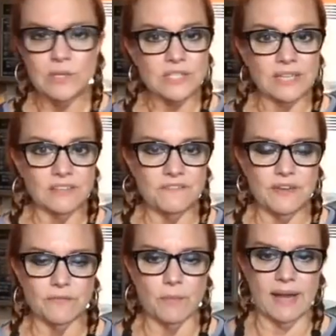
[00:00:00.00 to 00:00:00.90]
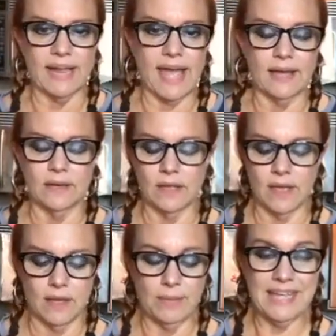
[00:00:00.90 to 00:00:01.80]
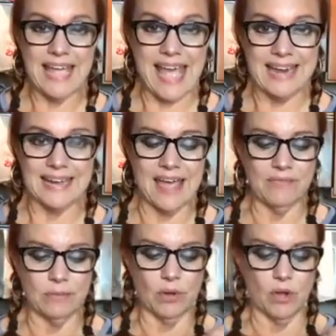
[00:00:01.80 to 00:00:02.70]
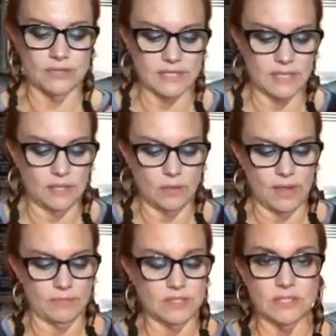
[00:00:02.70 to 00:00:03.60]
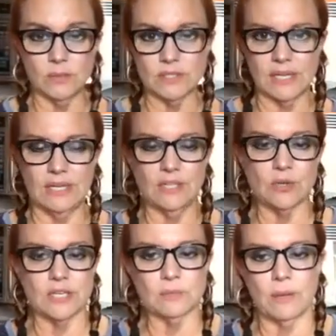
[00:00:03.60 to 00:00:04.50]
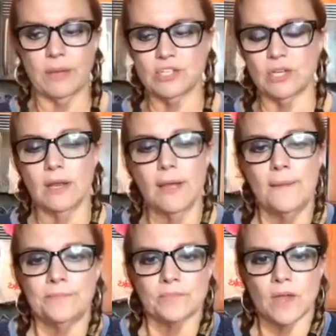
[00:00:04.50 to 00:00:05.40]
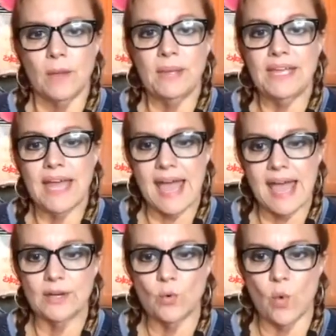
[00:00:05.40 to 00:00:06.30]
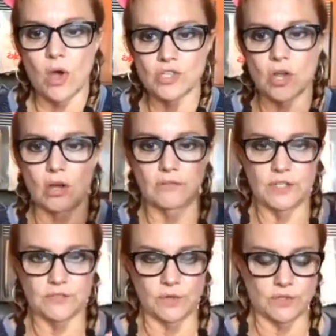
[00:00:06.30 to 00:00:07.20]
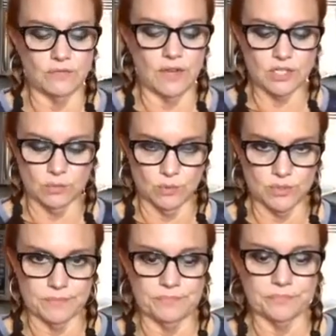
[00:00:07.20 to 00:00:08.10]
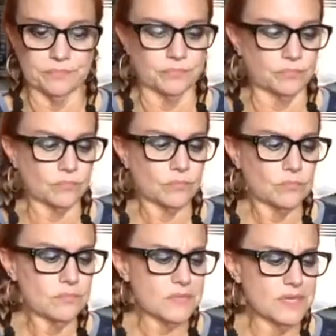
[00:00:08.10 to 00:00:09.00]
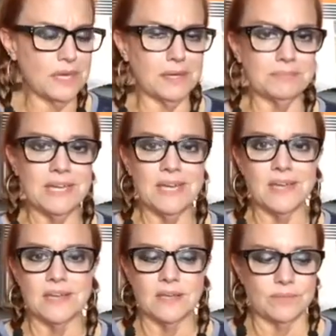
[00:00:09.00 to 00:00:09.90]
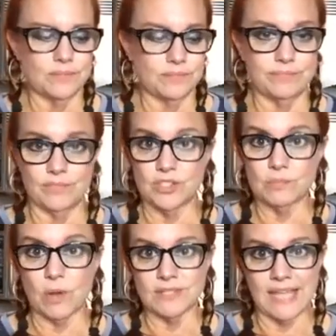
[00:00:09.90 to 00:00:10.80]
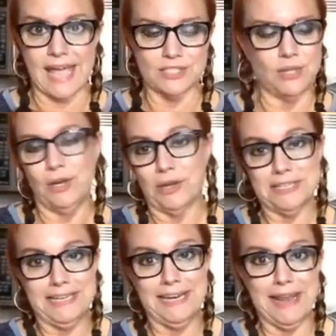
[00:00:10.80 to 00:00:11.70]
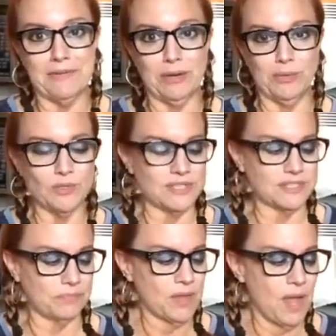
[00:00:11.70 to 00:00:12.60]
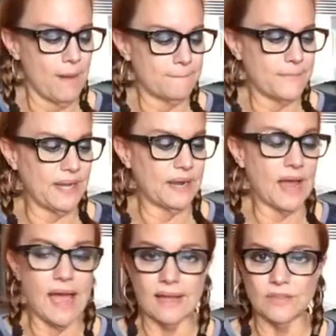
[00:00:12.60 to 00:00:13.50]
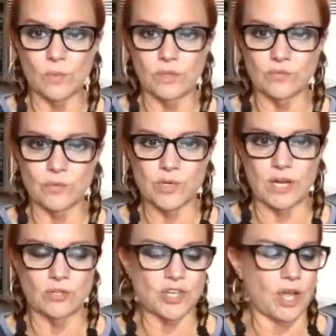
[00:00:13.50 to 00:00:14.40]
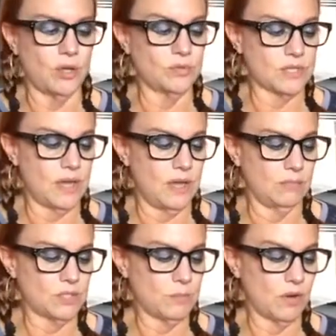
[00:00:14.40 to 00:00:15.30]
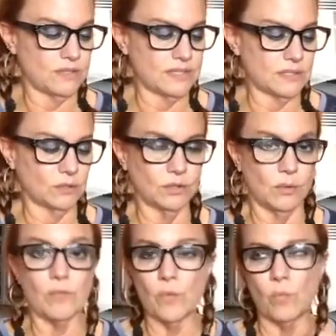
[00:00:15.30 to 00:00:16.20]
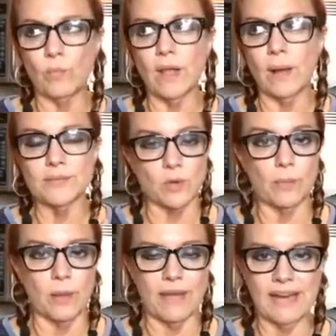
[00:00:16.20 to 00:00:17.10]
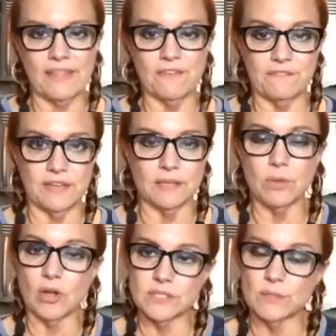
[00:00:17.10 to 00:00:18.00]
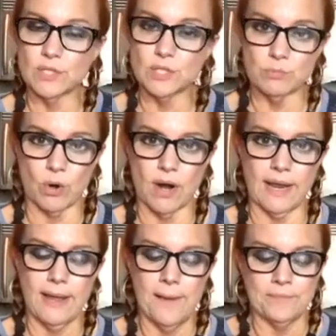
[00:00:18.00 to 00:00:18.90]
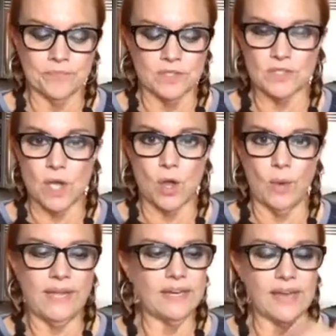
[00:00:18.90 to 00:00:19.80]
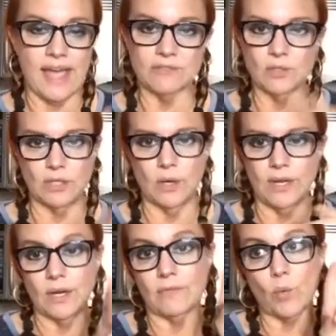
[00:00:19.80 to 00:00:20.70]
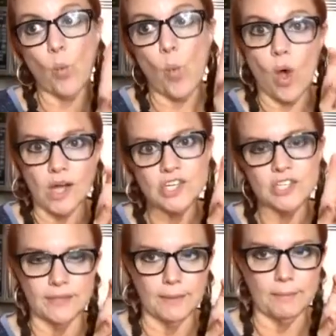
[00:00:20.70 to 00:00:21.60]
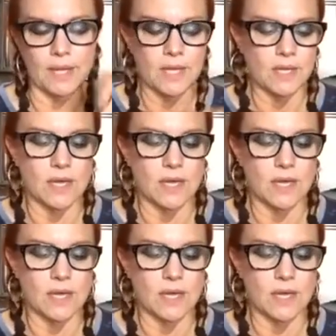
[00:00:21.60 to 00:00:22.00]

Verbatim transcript: We used to get the Fit for my dad. Um, he had to have it because he, um, since he was a kidney transplant patient, um, he had to wash all of his fruits and vegetables. Um, just because he had to, you know, because he didn't have an immune system. But I get the one from Trader Joe's um, just because it's a little, or the, we got, I'm sorry, we got my dad the fit because it was a spray. So he didn't have to, you know, he didn't have to wash them.